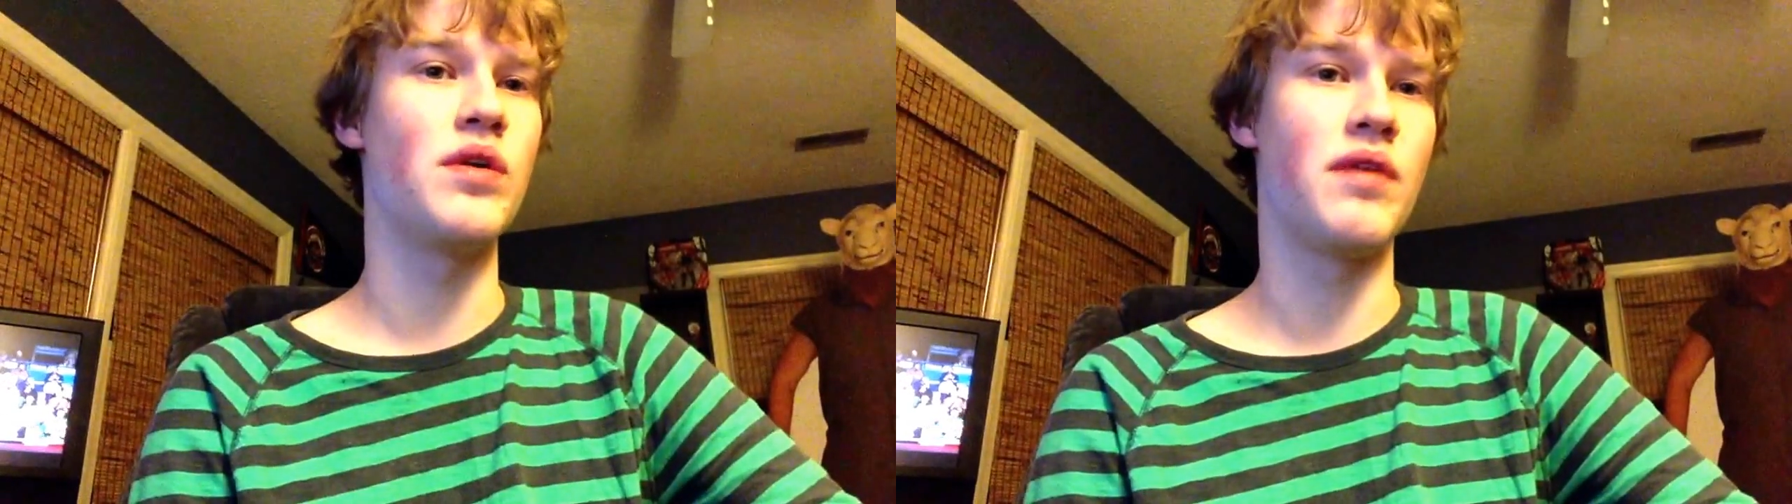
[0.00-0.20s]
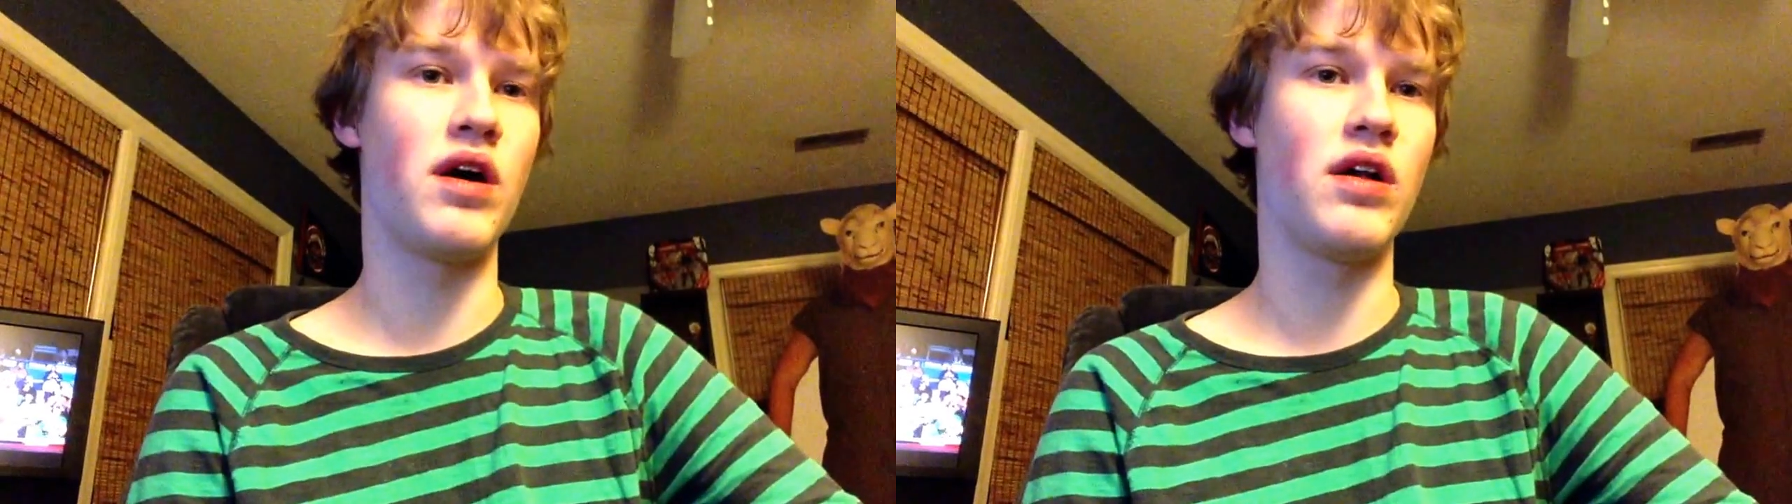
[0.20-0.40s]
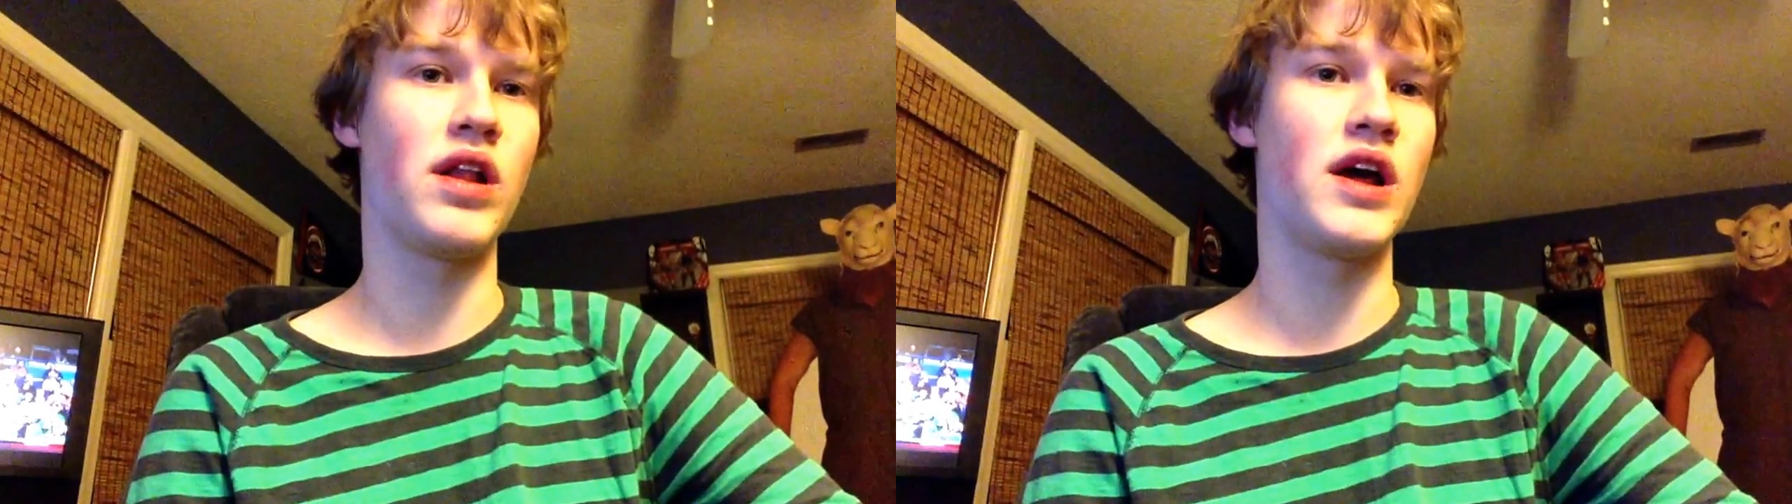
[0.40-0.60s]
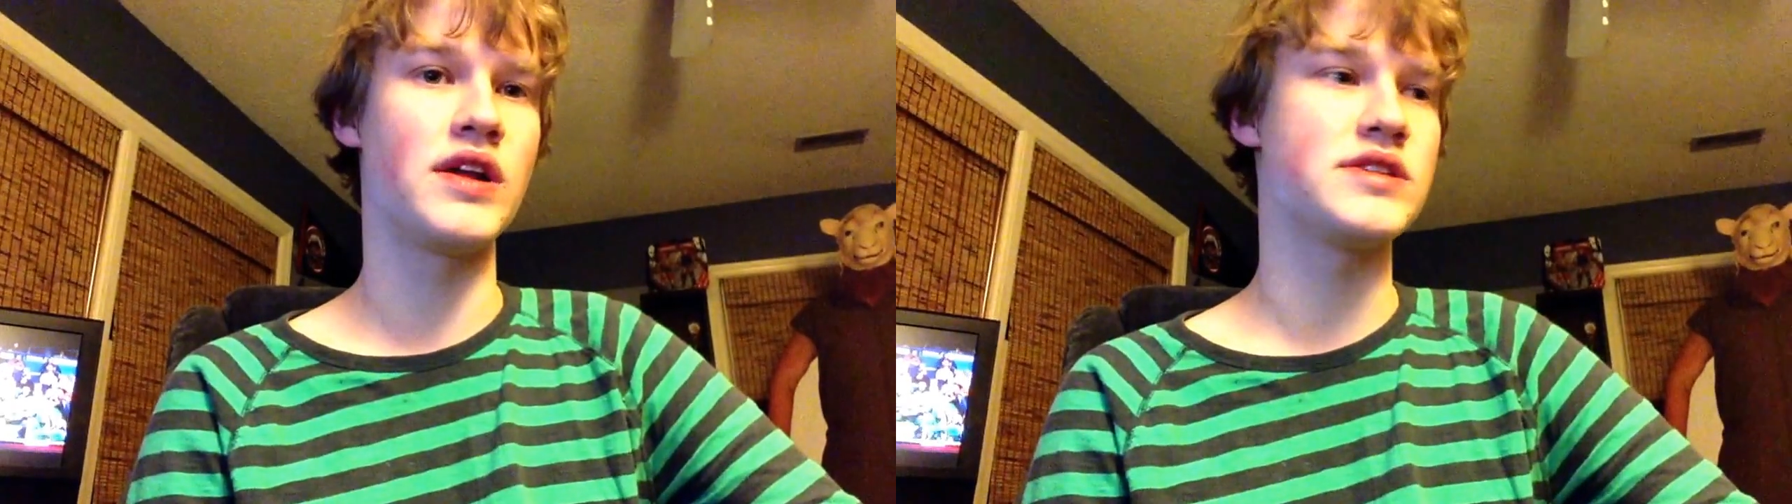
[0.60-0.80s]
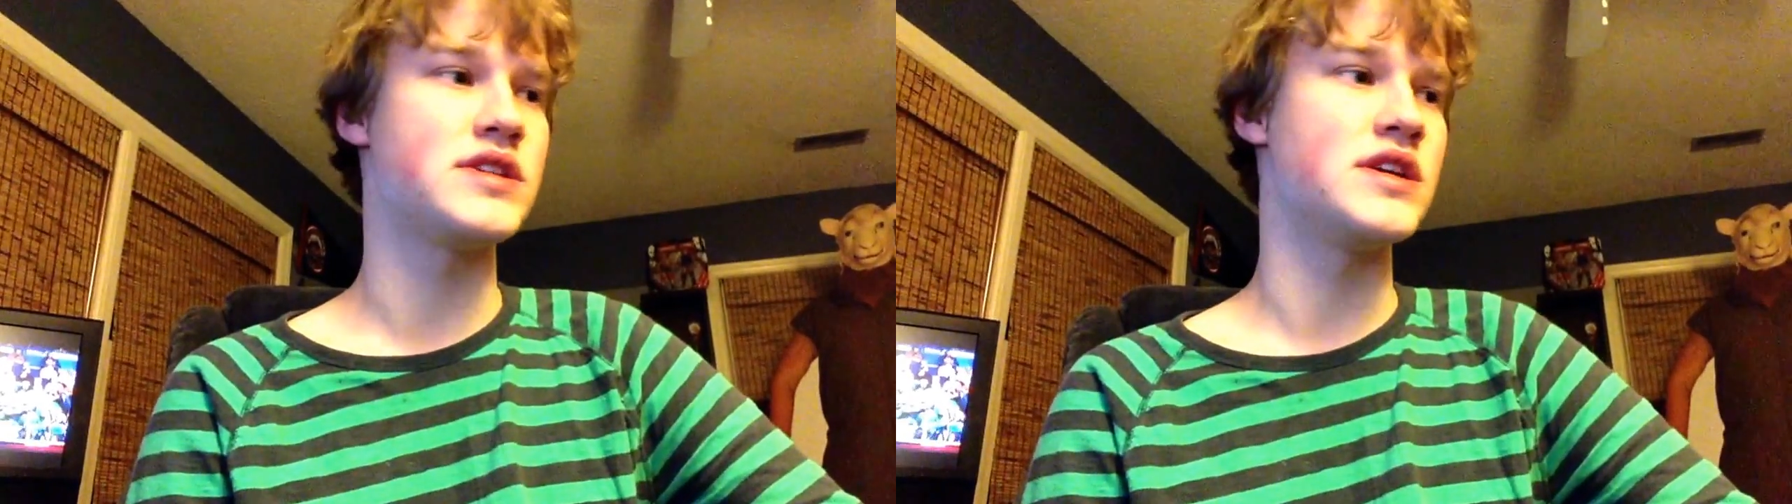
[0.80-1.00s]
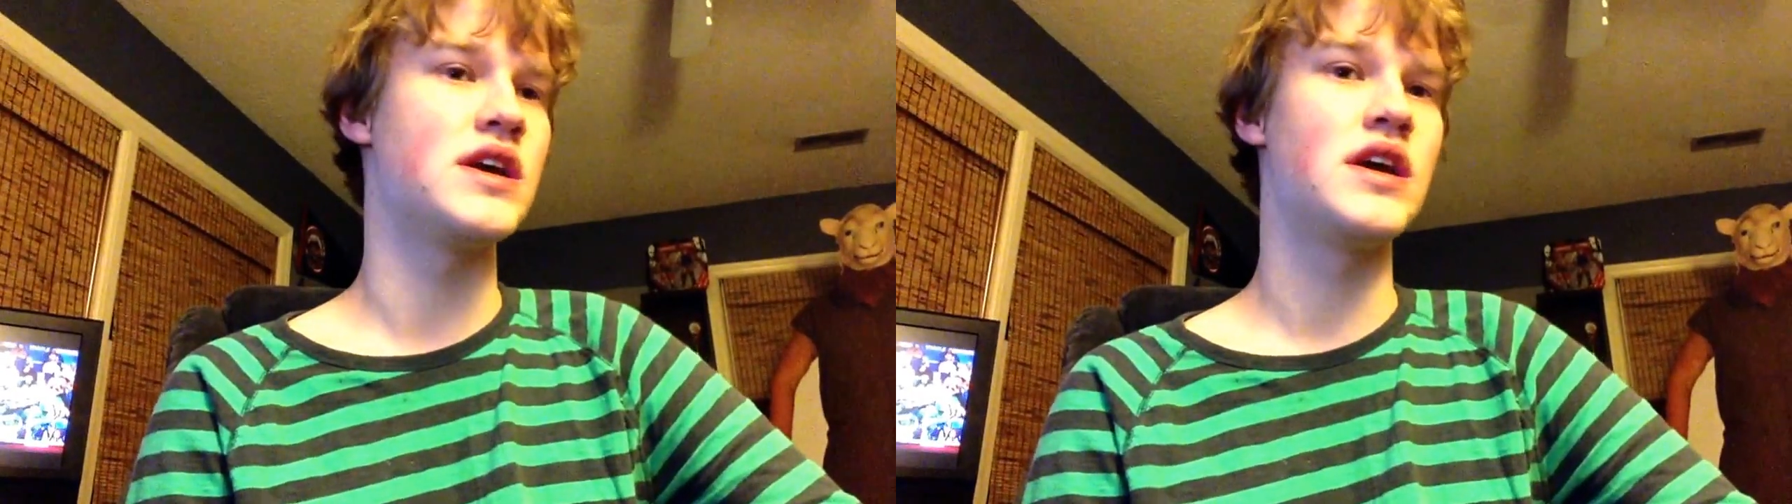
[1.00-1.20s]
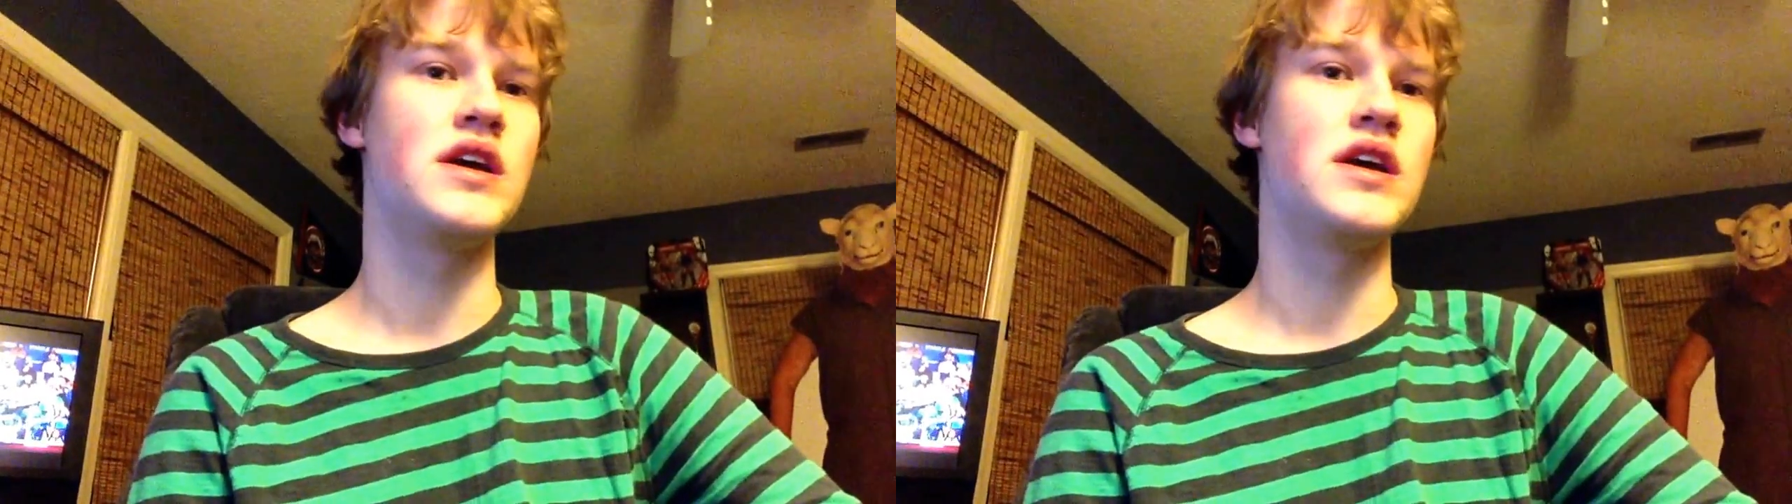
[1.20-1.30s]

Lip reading: in all honesty.